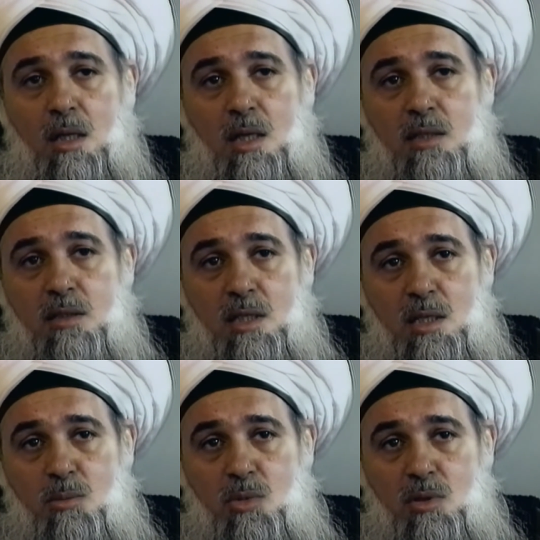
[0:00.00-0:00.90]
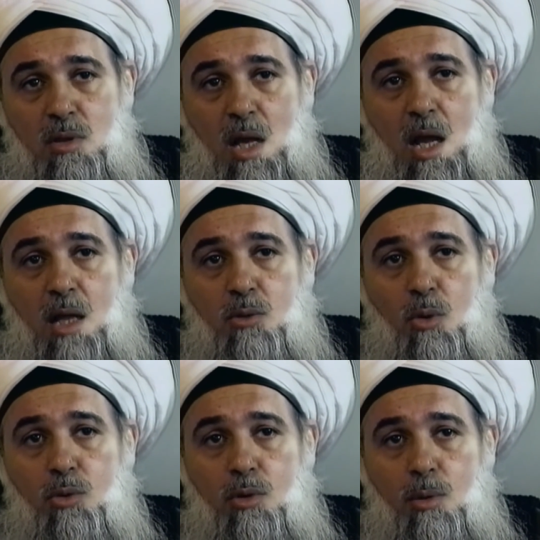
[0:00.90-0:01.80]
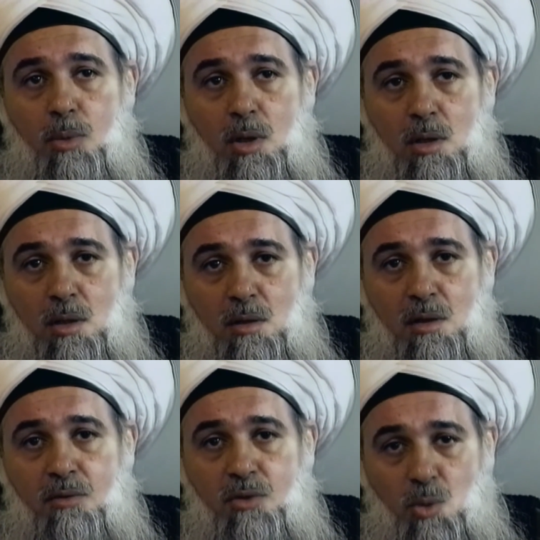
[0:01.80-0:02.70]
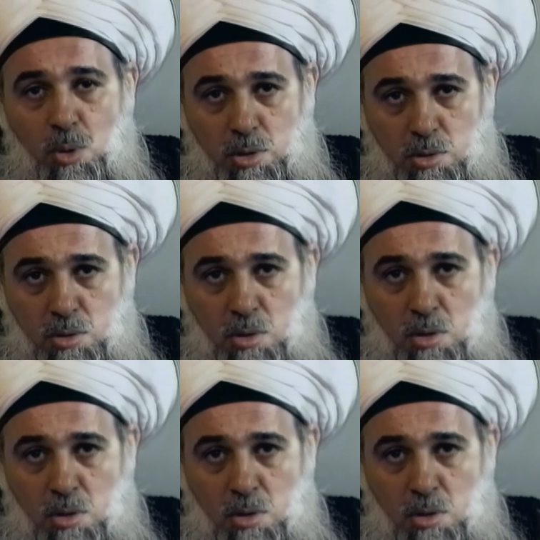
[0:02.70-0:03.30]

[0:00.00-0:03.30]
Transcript: esteemed and honorable viewers